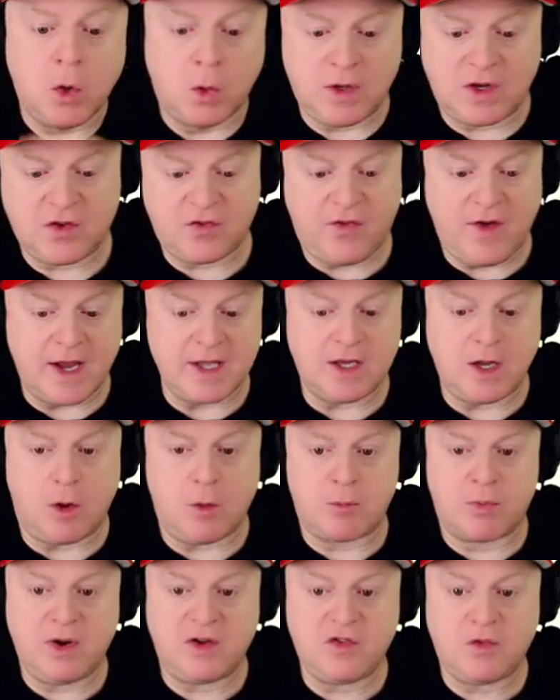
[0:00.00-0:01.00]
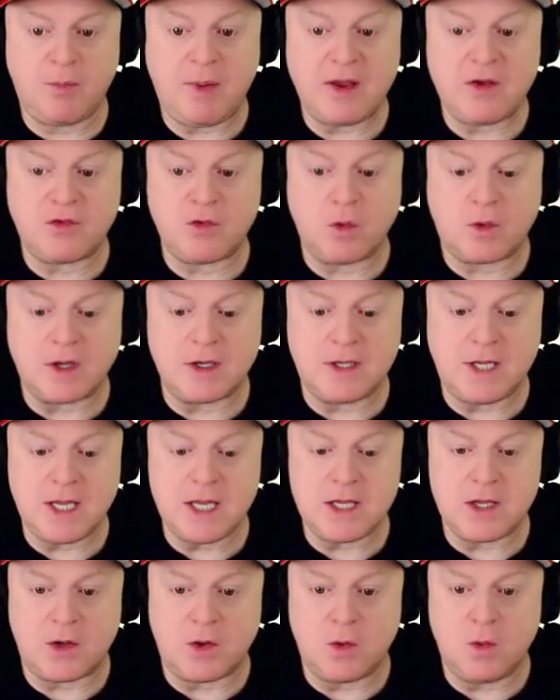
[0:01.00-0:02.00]
Well, let's find out. Press space to
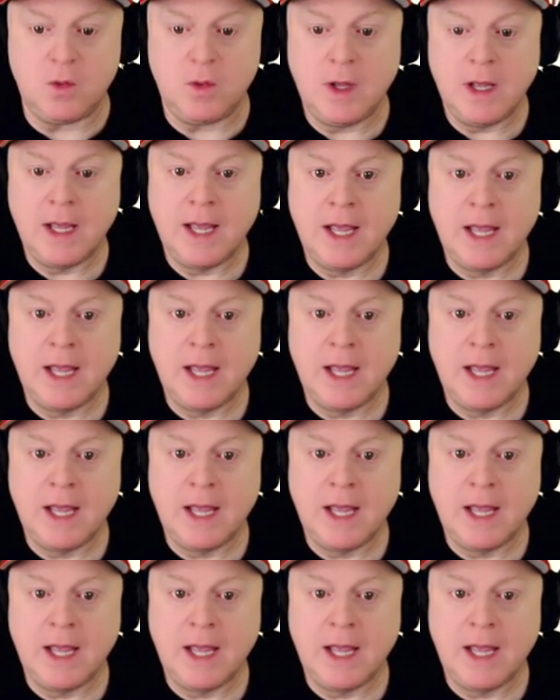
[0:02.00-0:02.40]
continue.